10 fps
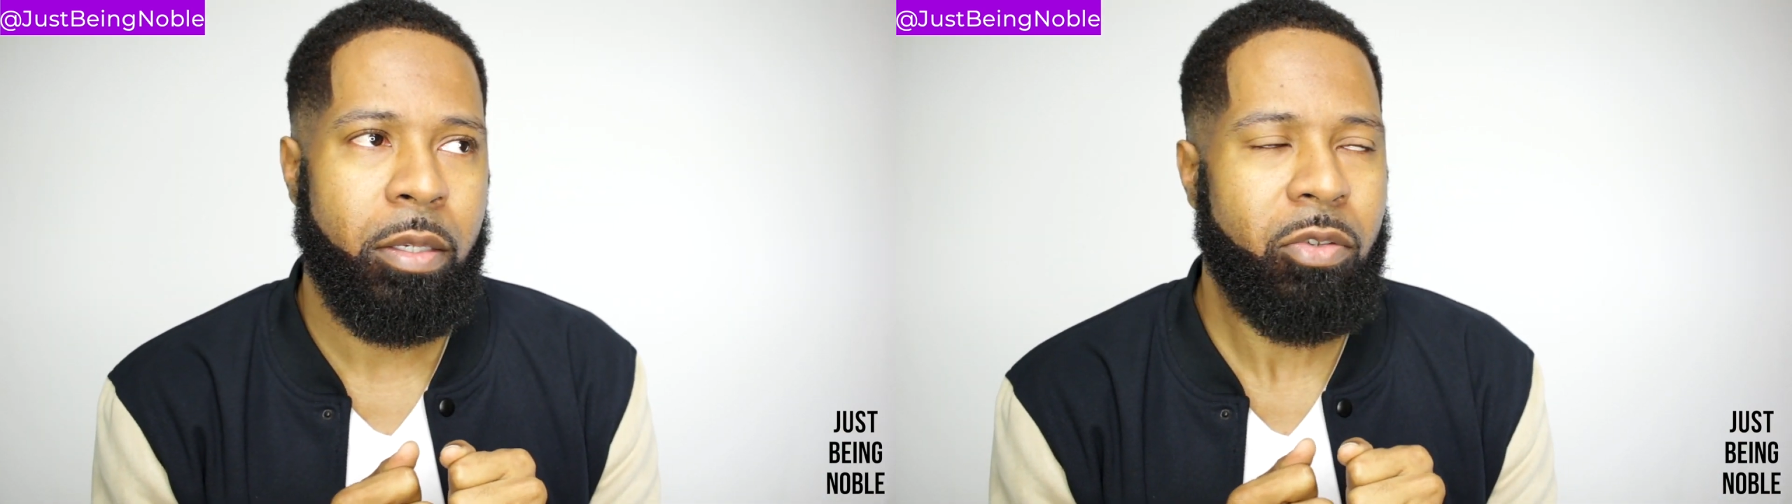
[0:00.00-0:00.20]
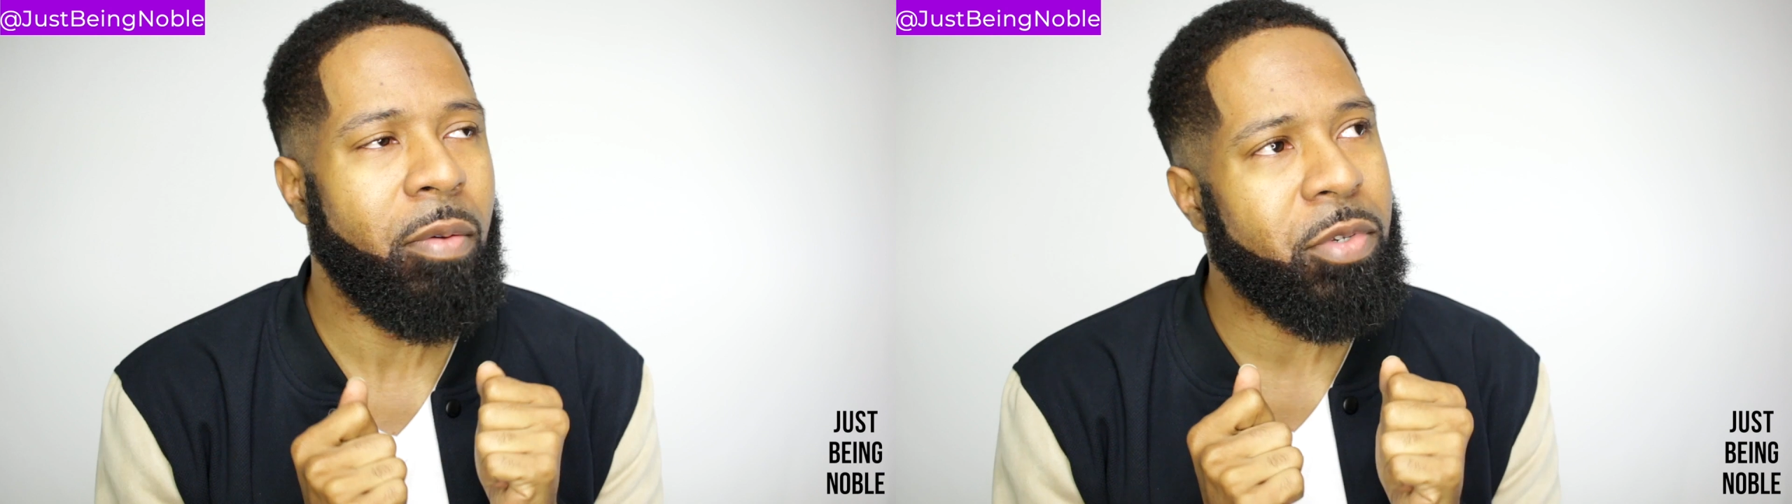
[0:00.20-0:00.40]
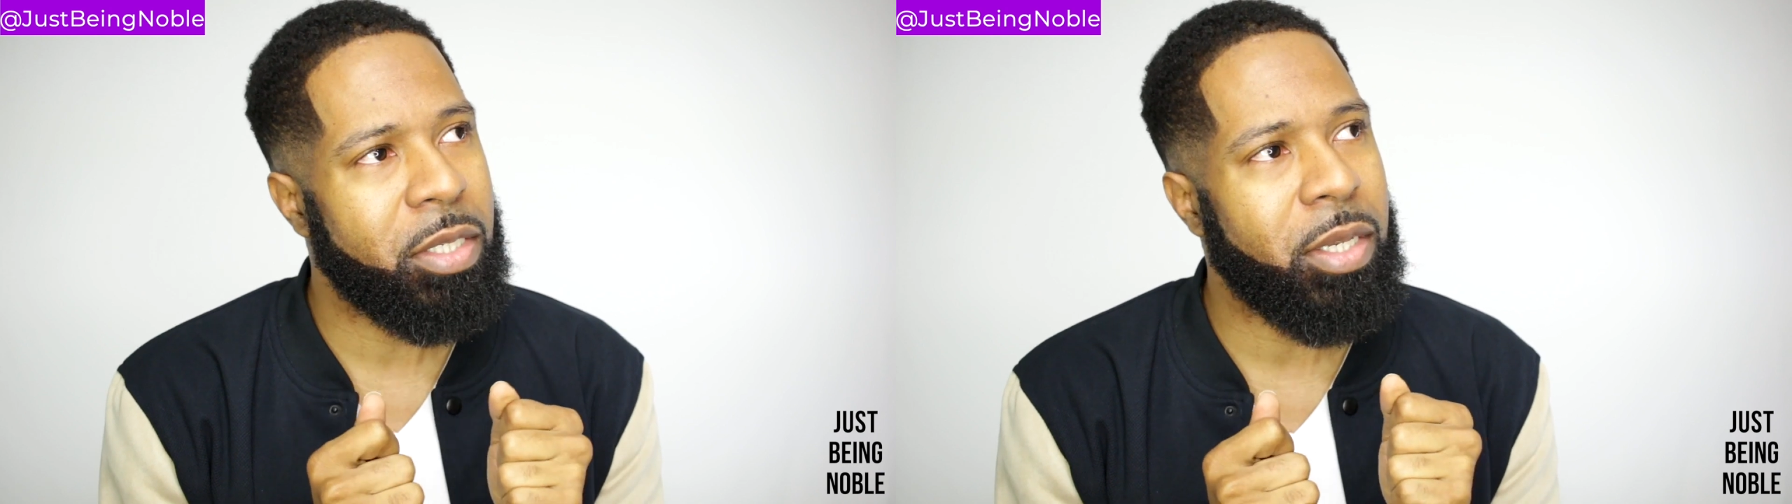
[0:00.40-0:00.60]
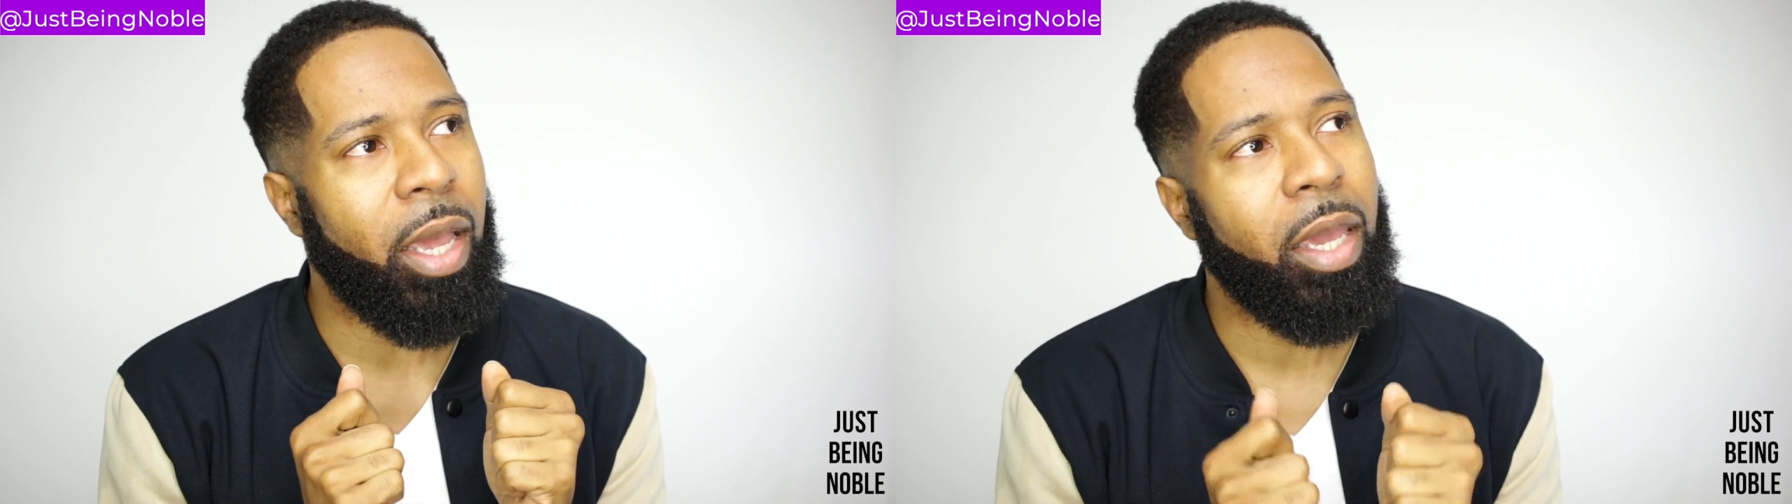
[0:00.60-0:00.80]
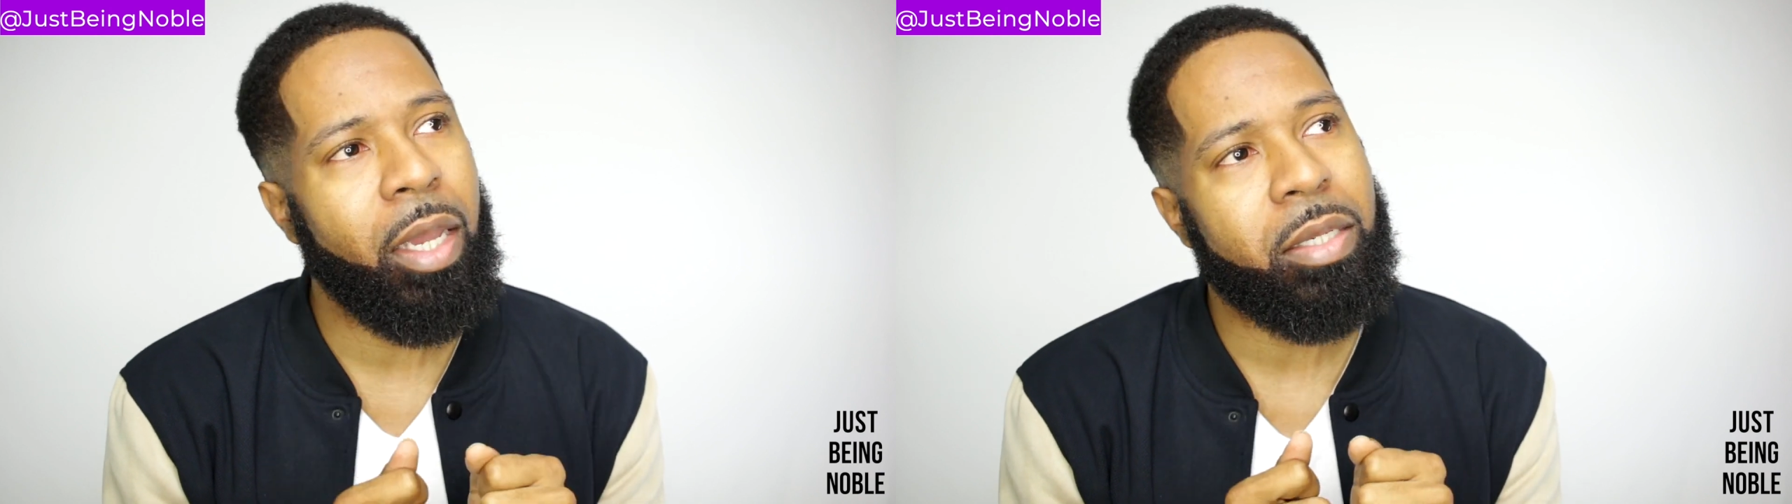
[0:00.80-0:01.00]
So I'm just,
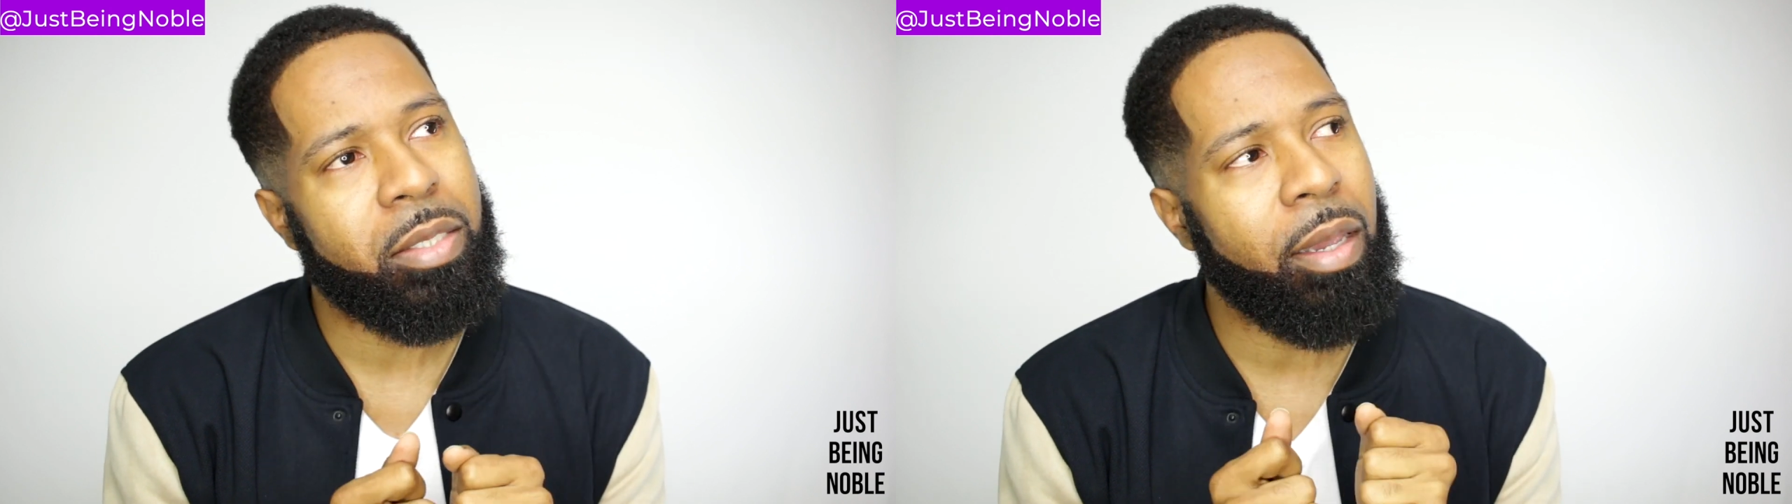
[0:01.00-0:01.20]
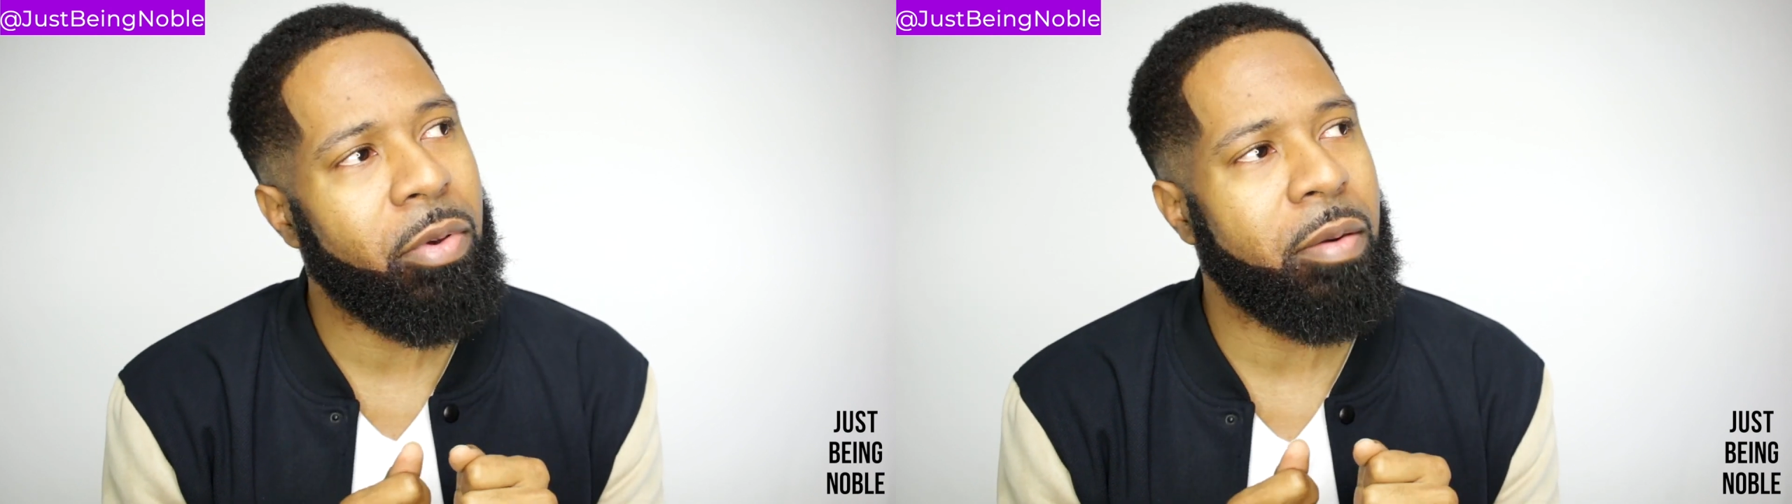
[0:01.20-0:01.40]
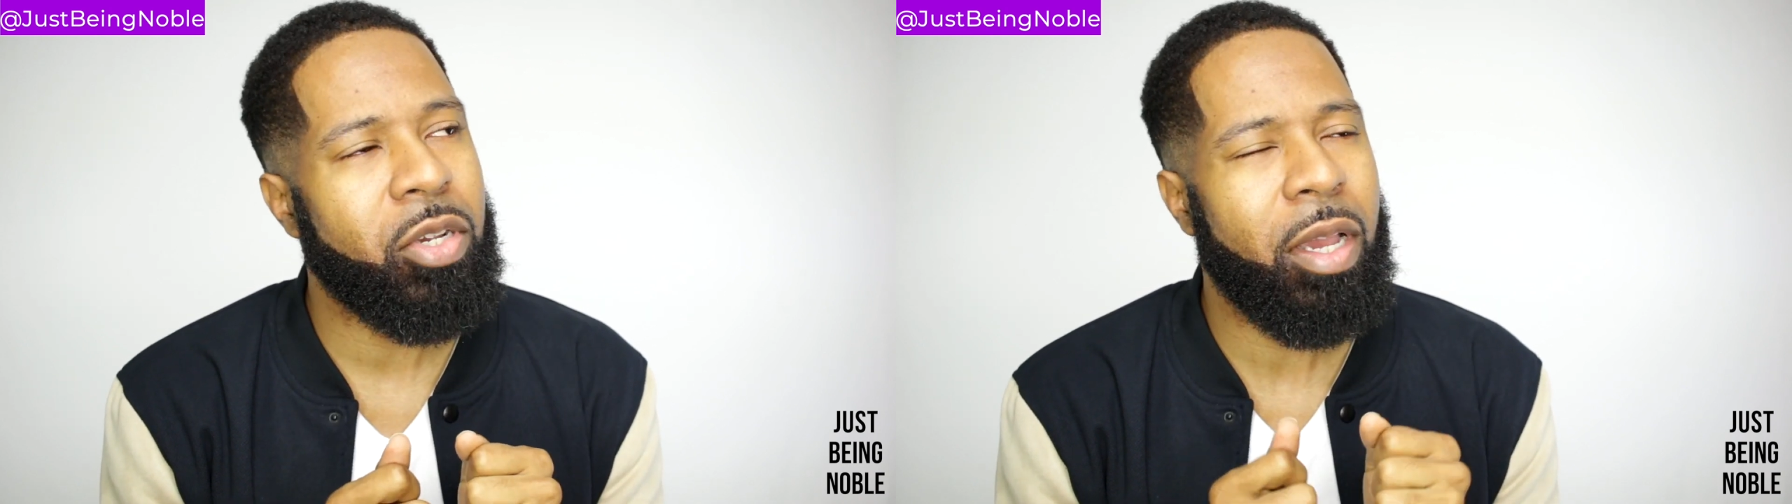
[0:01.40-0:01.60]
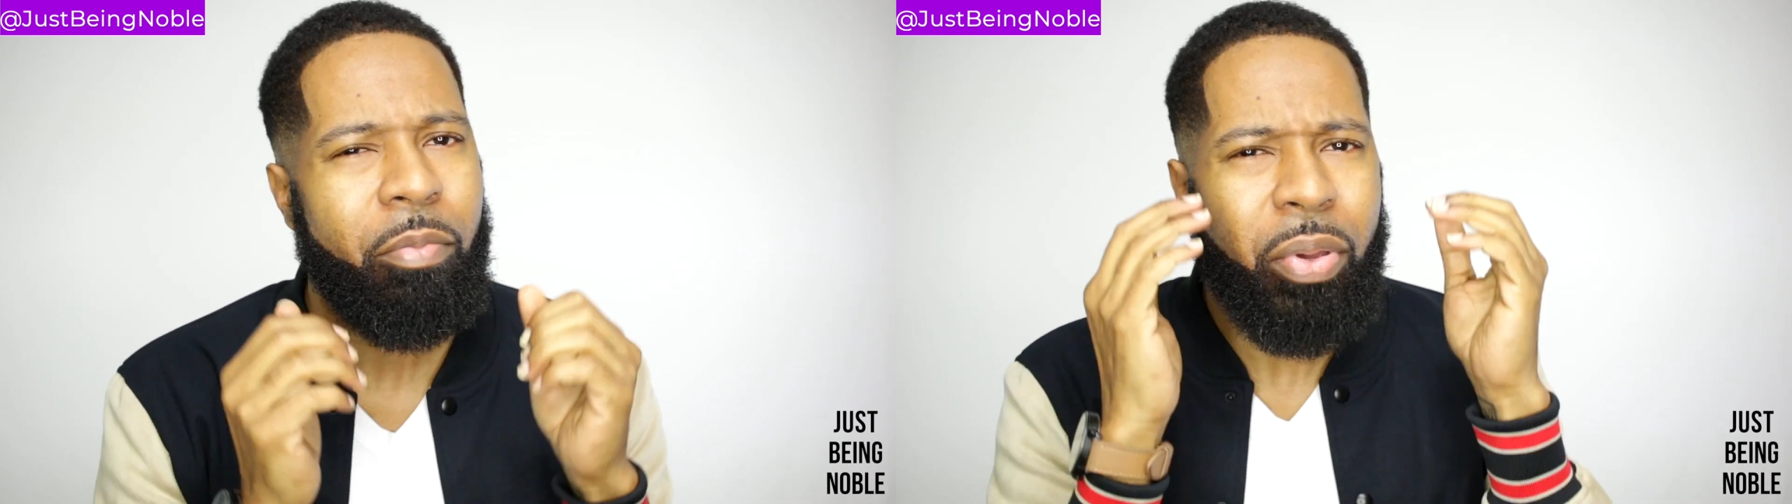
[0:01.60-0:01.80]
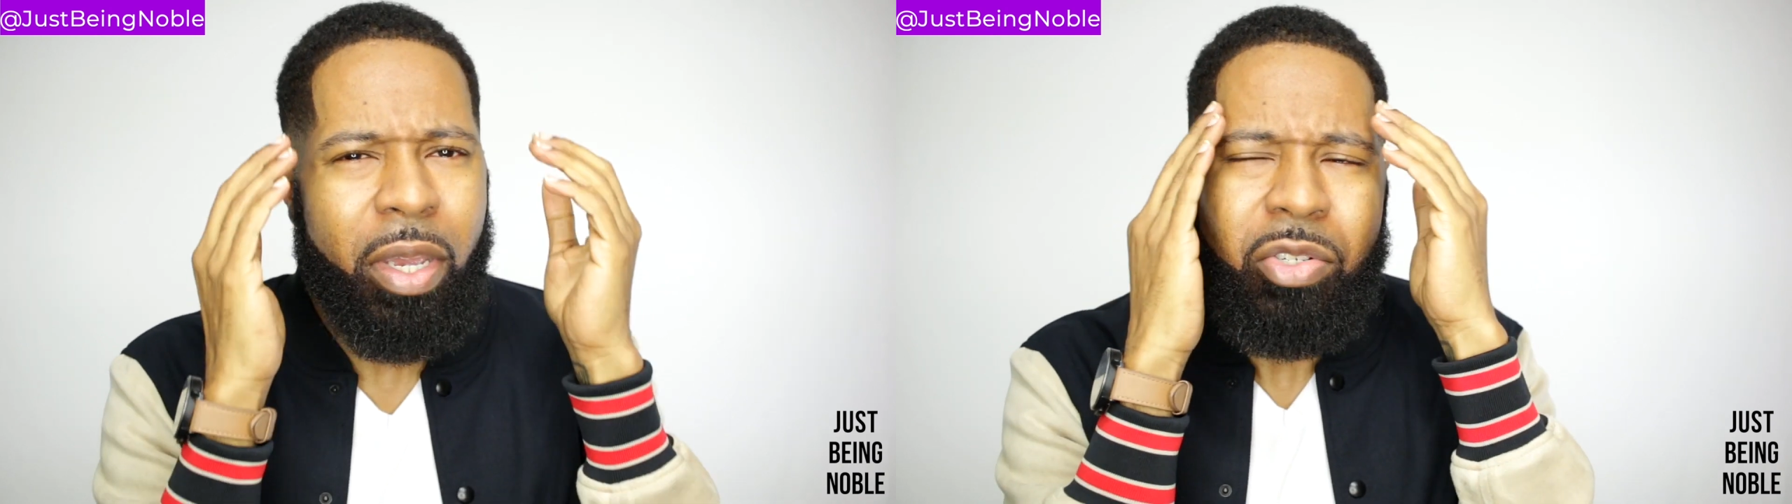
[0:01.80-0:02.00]
I hate to say, but I'm trying
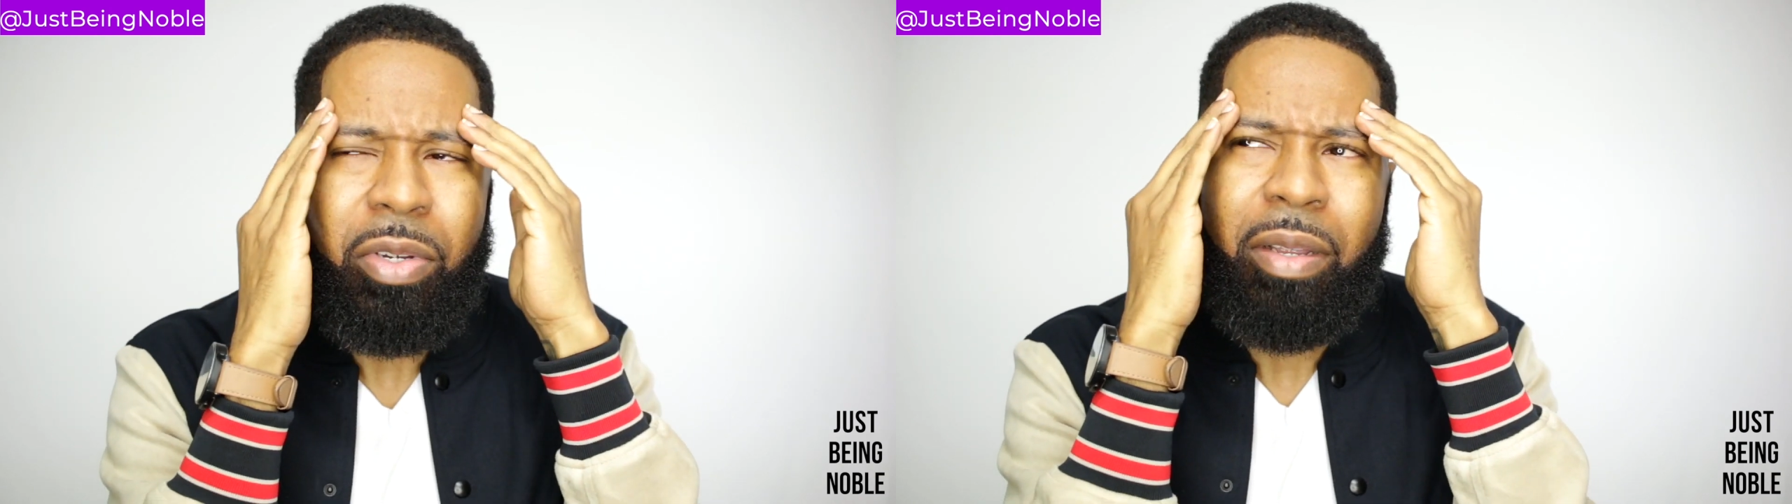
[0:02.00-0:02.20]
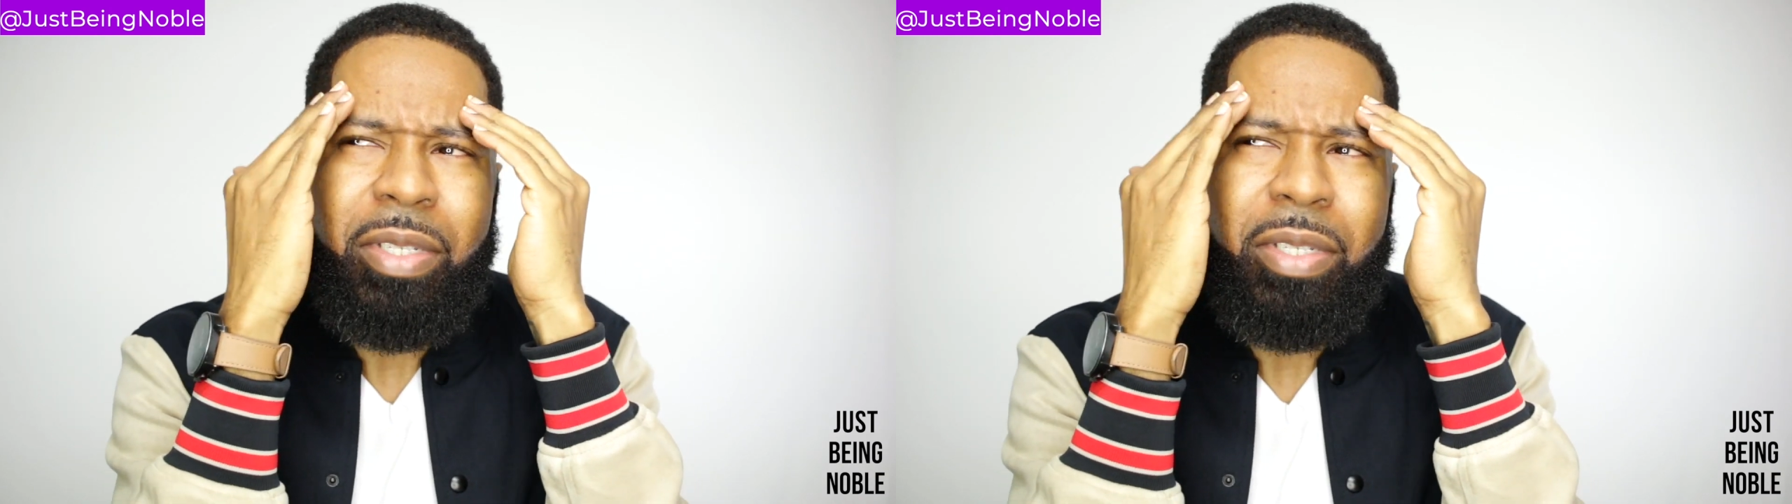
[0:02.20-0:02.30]
to picture it.